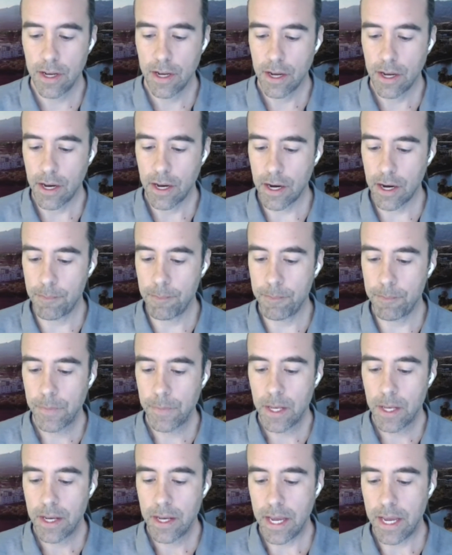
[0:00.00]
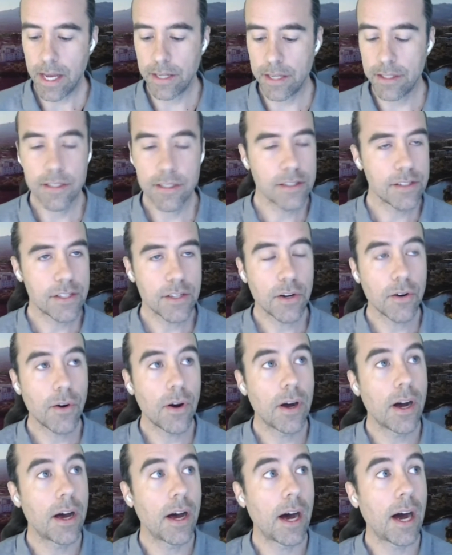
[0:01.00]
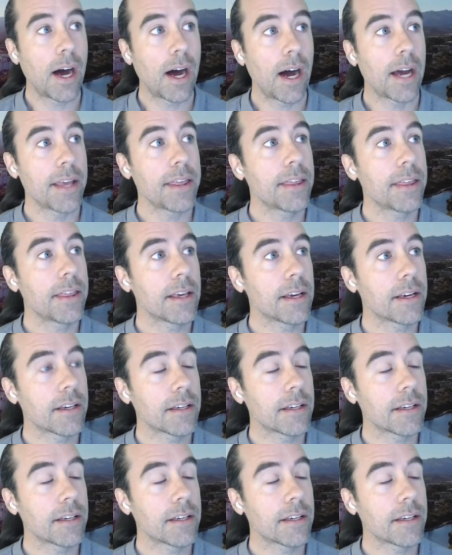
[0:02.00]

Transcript: And so I think